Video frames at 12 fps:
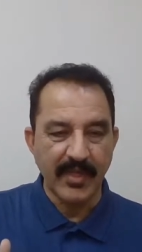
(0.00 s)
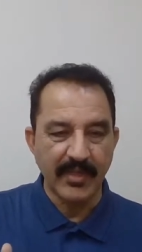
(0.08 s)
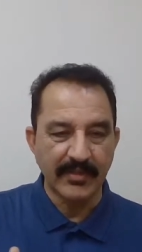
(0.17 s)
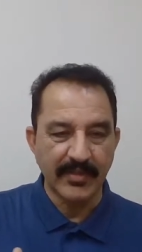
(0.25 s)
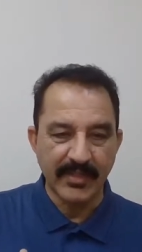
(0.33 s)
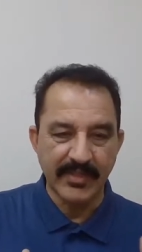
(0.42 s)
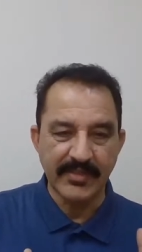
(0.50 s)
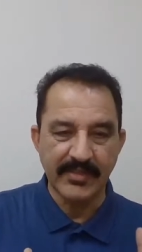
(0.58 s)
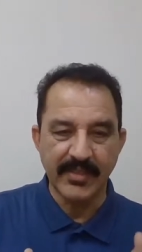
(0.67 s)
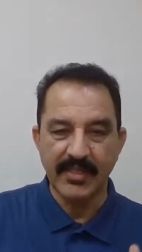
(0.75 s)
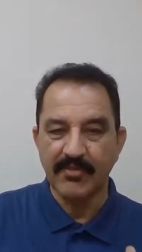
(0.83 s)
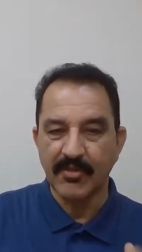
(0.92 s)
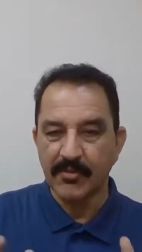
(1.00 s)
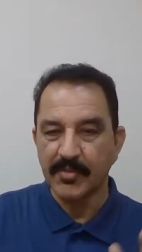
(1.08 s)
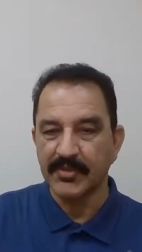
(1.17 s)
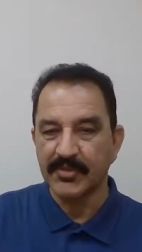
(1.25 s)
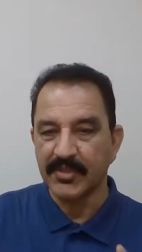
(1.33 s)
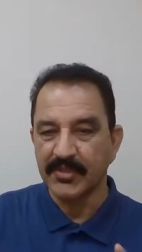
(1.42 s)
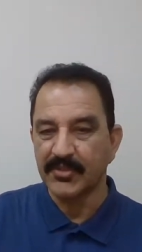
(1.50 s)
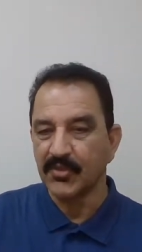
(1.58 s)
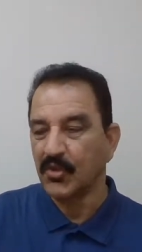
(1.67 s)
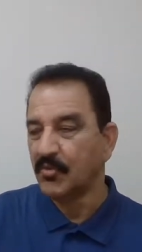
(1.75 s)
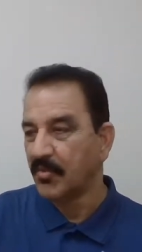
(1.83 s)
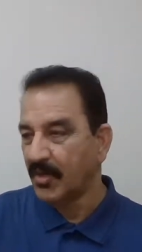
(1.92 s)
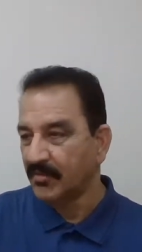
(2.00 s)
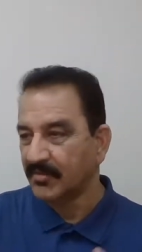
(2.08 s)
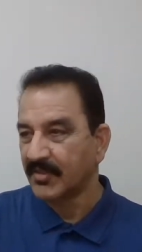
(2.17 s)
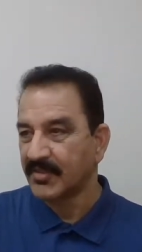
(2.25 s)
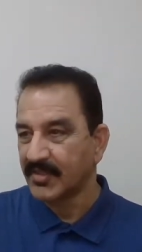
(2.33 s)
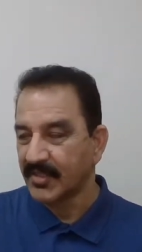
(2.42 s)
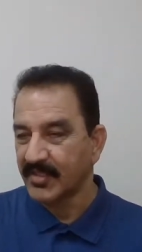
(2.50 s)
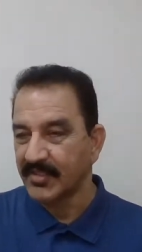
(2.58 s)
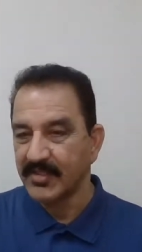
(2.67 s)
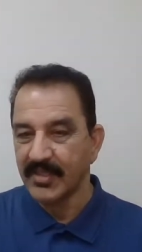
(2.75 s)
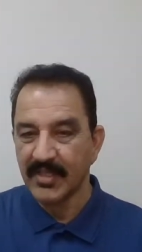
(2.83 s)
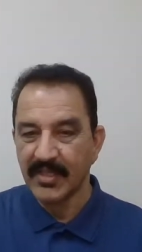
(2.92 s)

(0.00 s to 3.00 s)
That is a 1% slope of the drainage,